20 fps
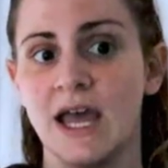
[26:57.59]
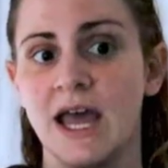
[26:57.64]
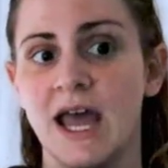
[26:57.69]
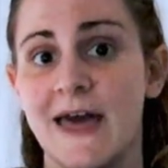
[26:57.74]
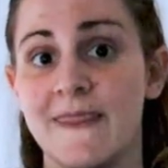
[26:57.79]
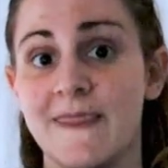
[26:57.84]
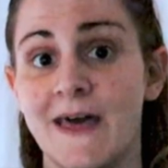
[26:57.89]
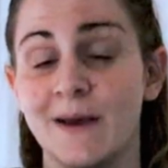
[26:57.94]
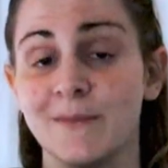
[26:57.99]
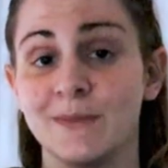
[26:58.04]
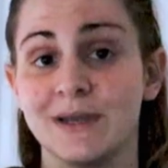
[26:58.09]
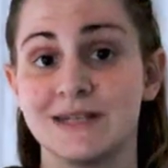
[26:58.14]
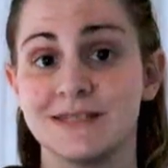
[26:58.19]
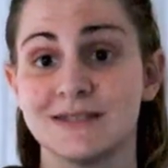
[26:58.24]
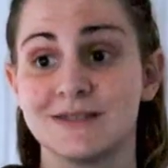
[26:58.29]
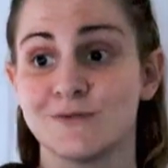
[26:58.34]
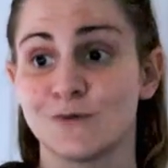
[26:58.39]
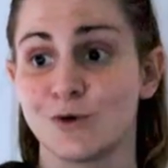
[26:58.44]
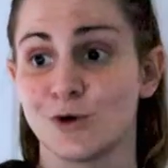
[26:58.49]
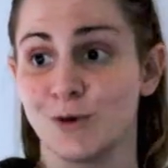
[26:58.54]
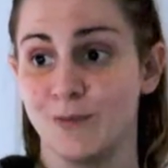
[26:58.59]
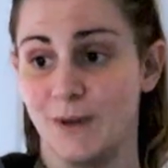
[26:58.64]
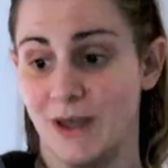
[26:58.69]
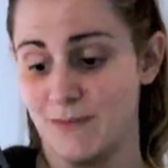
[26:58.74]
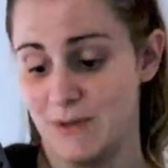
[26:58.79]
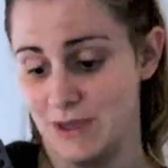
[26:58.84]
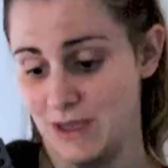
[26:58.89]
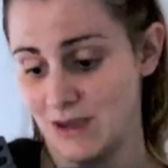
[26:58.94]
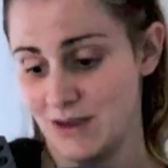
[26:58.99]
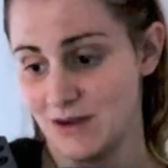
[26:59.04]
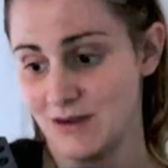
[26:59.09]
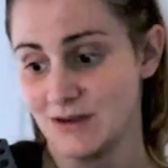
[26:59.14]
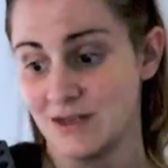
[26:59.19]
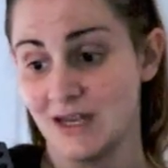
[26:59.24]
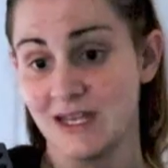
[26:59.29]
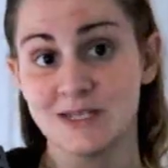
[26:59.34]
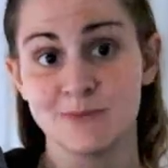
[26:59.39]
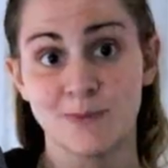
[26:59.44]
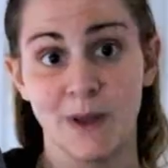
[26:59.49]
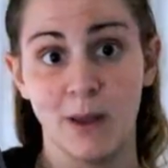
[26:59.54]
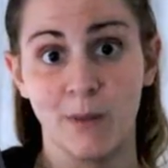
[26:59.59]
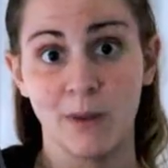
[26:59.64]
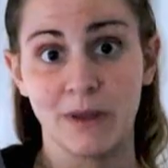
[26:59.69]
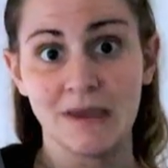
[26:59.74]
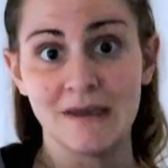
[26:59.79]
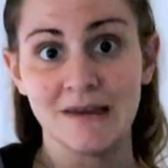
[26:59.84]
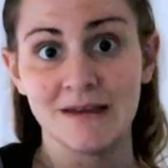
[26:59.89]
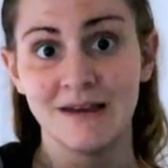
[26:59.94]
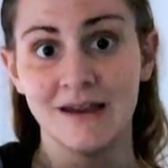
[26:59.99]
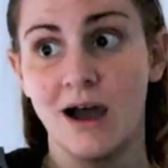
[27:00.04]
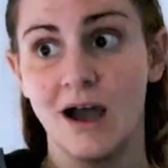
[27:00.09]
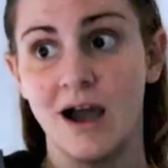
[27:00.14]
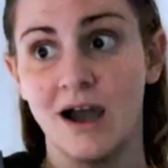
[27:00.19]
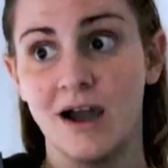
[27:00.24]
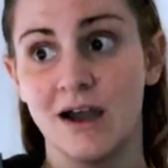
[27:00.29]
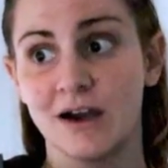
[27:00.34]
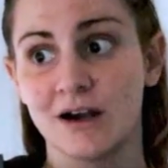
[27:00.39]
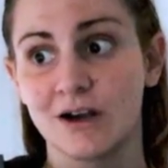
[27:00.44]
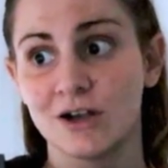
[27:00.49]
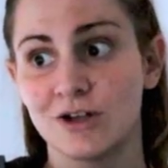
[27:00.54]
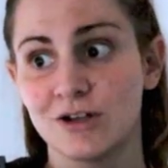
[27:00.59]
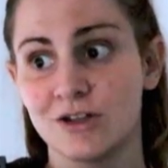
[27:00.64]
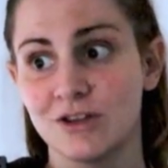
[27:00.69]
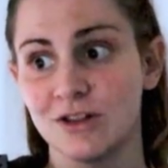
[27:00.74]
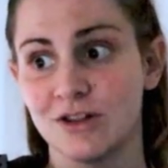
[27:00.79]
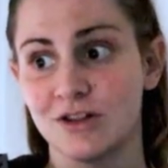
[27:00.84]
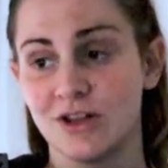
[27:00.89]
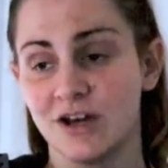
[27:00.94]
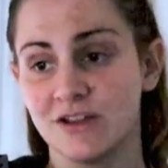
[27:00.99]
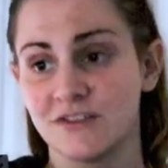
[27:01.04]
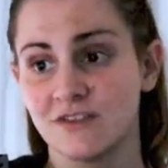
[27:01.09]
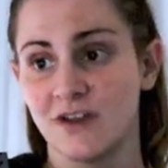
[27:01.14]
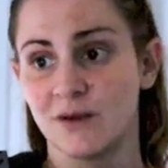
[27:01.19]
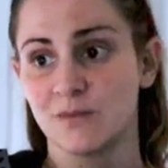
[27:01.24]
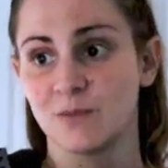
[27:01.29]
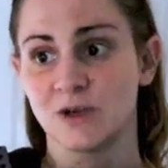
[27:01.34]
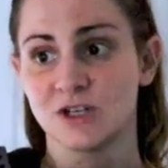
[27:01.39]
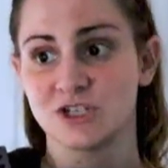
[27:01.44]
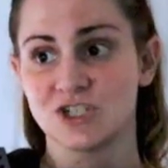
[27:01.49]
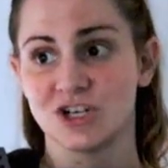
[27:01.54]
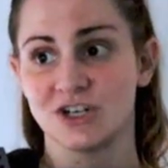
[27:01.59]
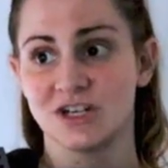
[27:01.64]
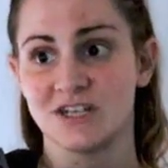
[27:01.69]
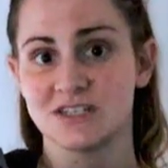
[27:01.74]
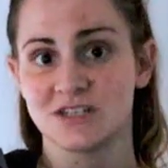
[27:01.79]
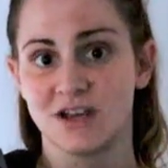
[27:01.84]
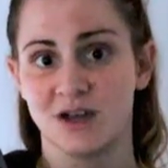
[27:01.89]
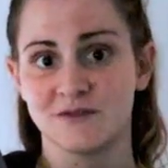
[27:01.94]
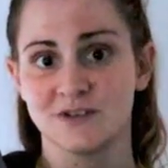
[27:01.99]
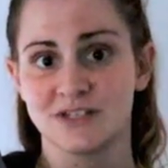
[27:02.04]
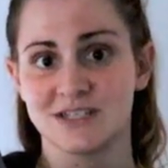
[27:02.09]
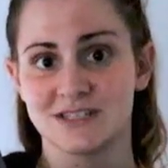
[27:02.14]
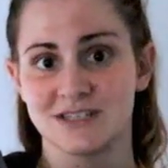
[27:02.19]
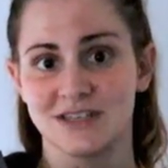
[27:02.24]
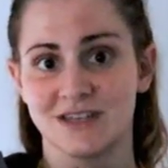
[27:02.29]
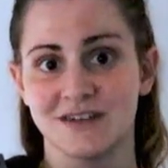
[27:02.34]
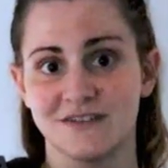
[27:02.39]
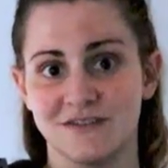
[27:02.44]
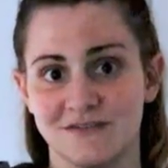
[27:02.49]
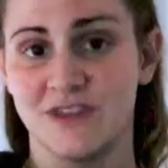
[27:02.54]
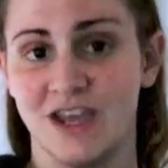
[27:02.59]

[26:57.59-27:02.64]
And that means for a baby, next baby, our cloth diapering journey is obviously